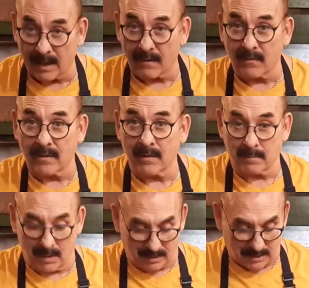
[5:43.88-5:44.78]
of
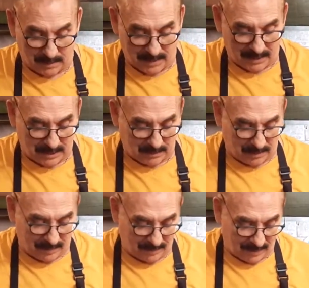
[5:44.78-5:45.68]
pumpkin spice,
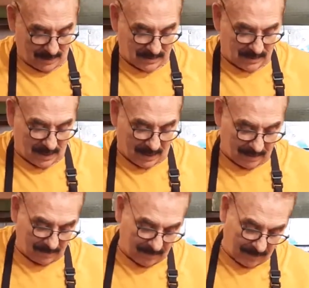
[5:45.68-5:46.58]
but it's not.
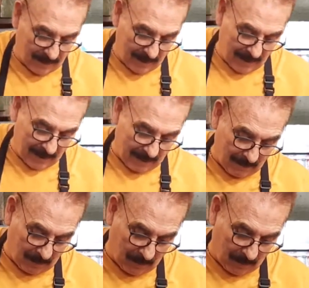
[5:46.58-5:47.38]
I'm going to put